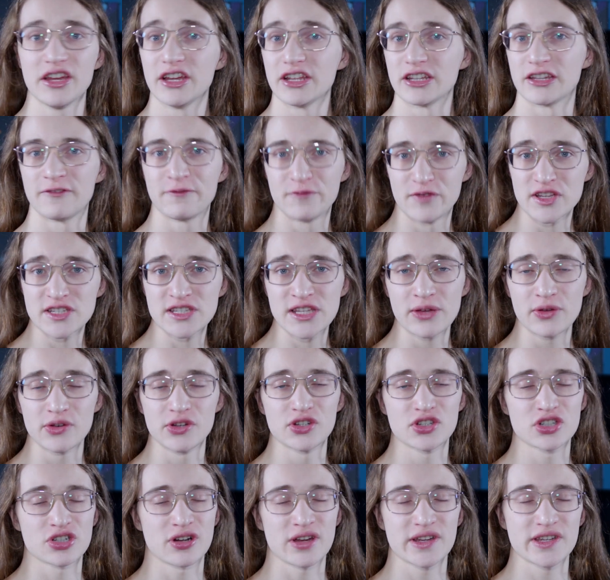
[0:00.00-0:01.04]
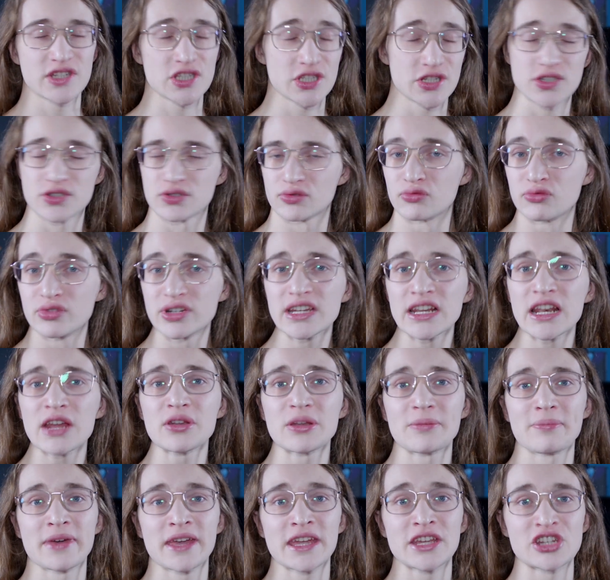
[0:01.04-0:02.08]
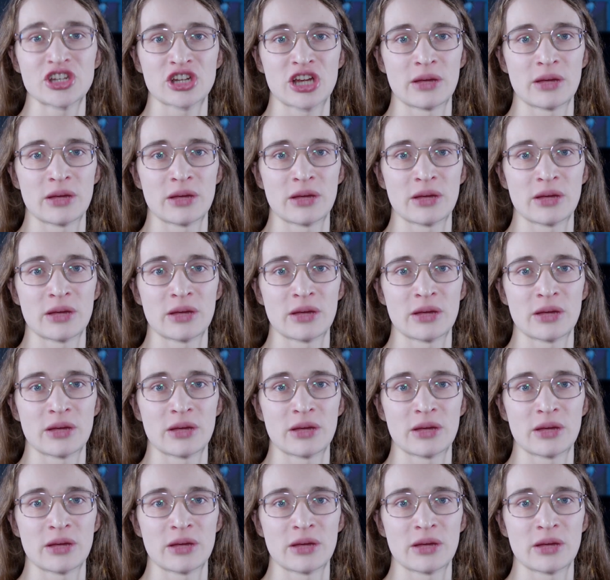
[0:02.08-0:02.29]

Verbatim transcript: The first thing I'm going to try is just reload a page a